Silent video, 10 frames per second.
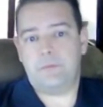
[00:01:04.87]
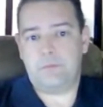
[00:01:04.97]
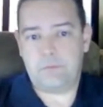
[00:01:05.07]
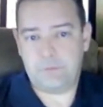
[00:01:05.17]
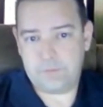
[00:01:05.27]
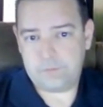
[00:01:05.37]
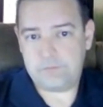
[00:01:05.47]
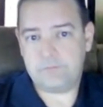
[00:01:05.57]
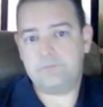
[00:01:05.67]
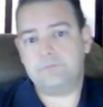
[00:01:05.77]

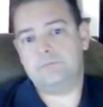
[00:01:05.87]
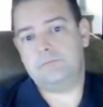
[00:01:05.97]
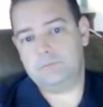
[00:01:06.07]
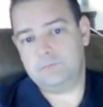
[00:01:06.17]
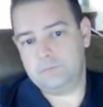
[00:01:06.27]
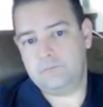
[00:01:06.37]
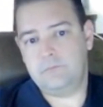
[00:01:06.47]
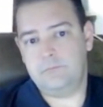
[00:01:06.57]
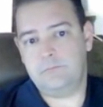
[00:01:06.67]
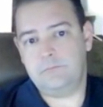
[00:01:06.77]

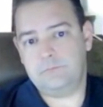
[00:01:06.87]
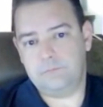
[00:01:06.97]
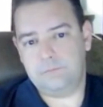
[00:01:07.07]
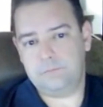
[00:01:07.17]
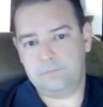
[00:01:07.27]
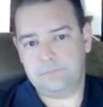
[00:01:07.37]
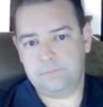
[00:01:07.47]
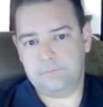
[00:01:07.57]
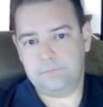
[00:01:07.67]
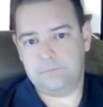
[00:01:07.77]

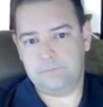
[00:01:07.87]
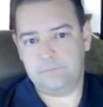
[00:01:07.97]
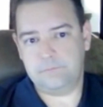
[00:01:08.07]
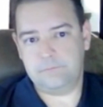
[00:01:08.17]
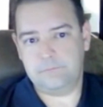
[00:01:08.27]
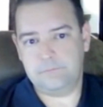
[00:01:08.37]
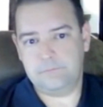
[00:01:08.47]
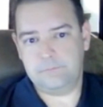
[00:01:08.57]
No words are spoken by the person on screen.